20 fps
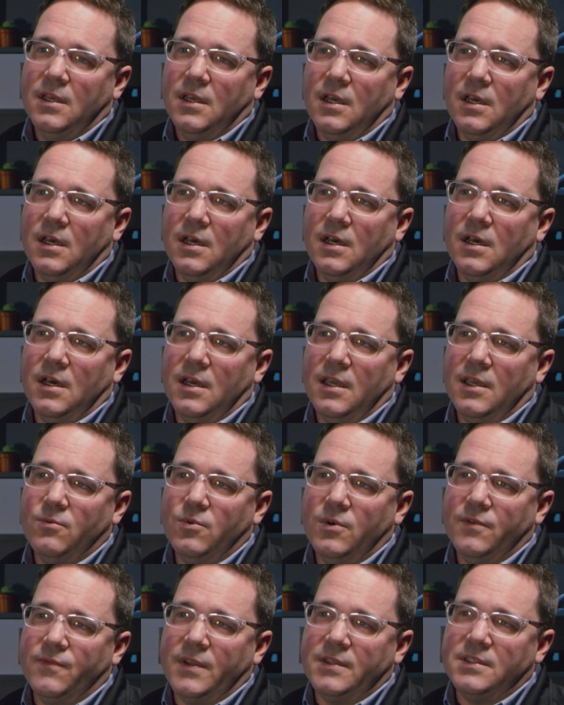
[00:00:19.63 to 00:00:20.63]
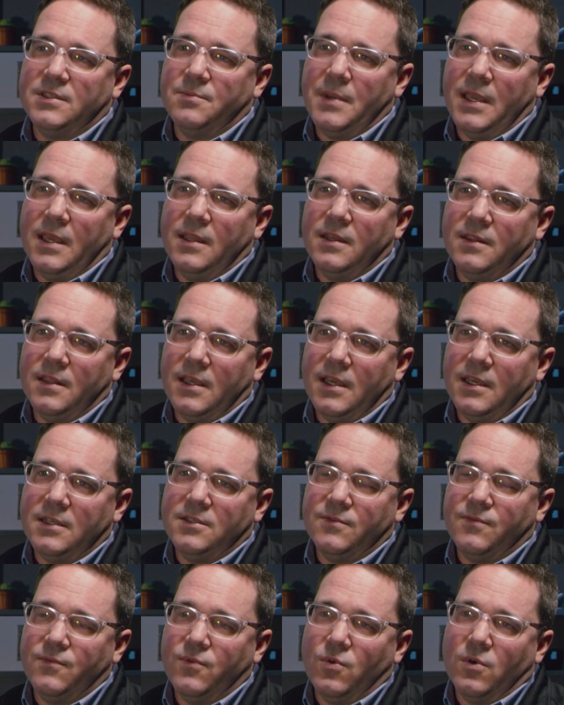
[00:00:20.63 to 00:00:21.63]
and we've expanded that
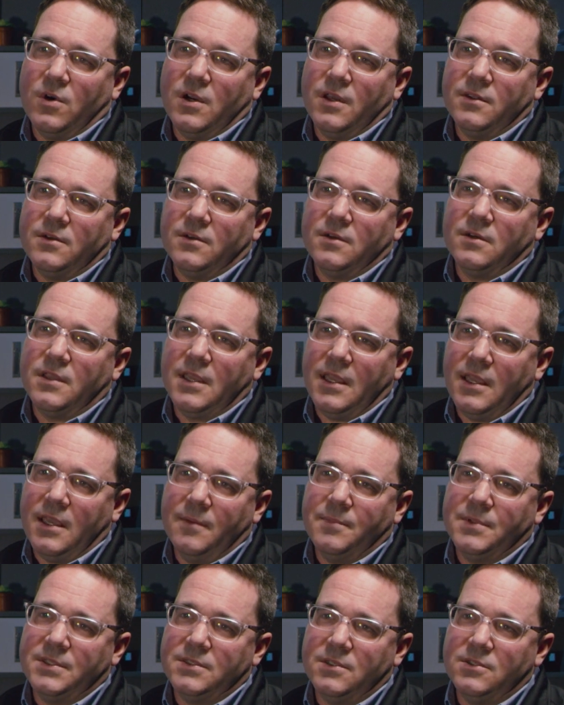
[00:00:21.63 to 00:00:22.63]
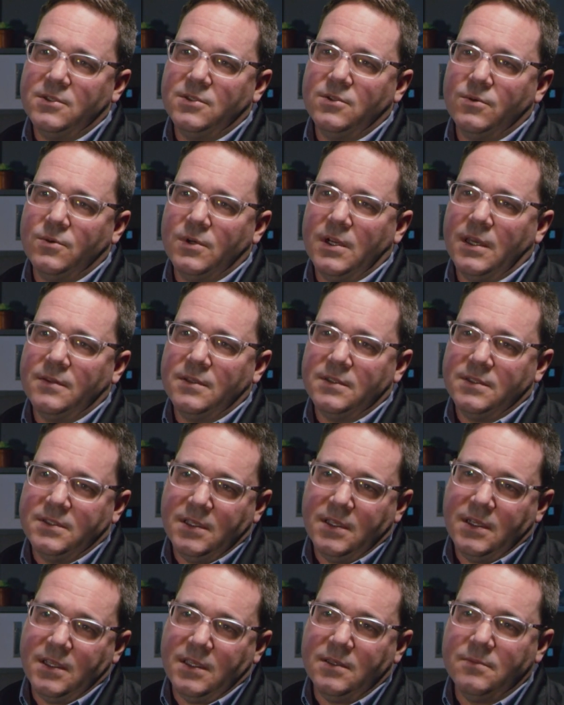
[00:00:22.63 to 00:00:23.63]
to 4 other campuses throughout the
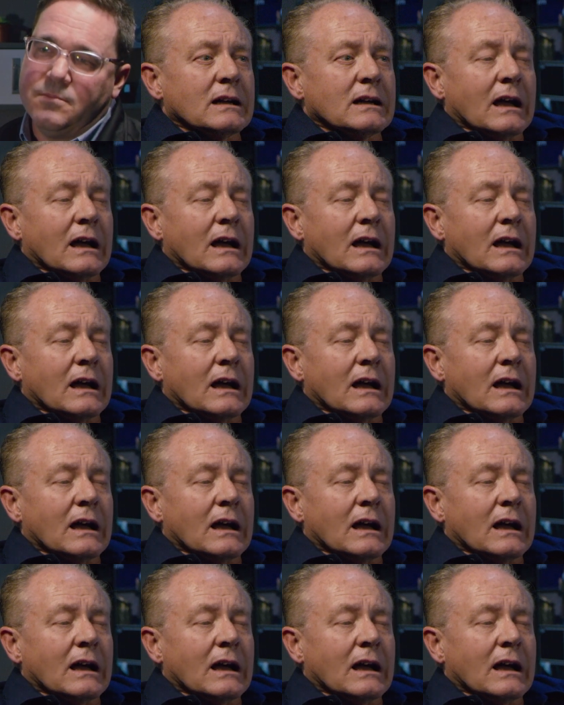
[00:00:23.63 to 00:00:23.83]
city.